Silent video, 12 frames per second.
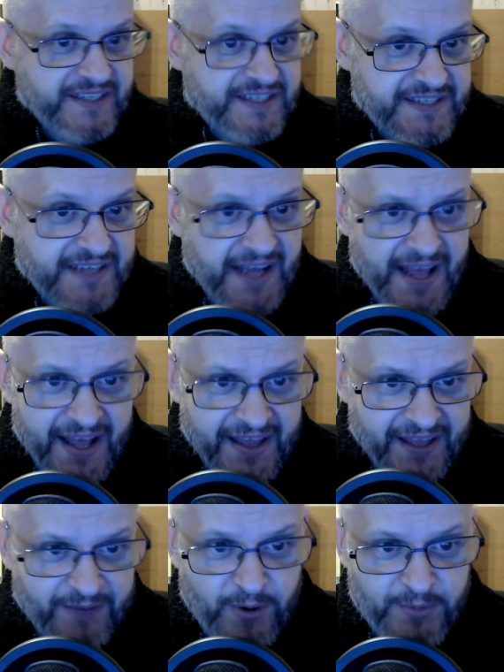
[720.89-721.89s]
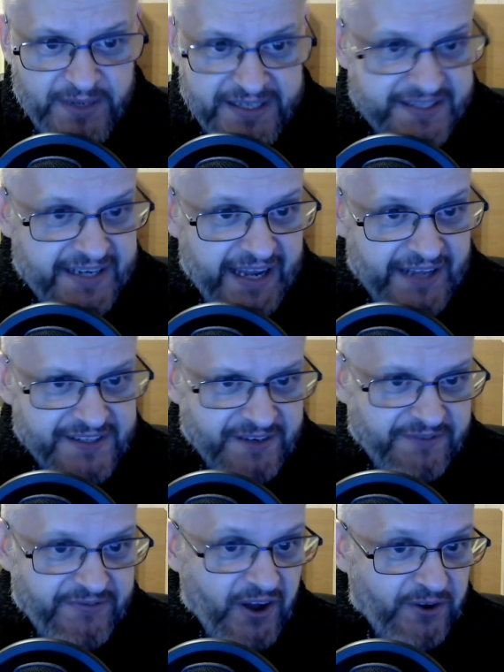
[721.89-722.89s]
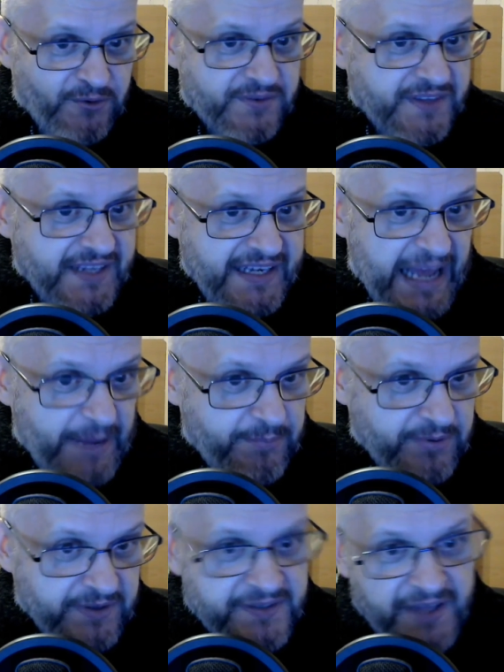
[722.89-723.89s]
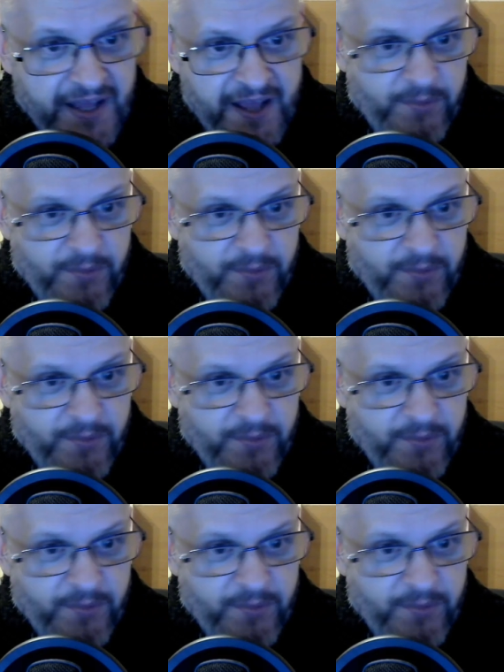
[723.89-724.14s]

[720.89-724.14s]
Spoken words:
just get to the final lap and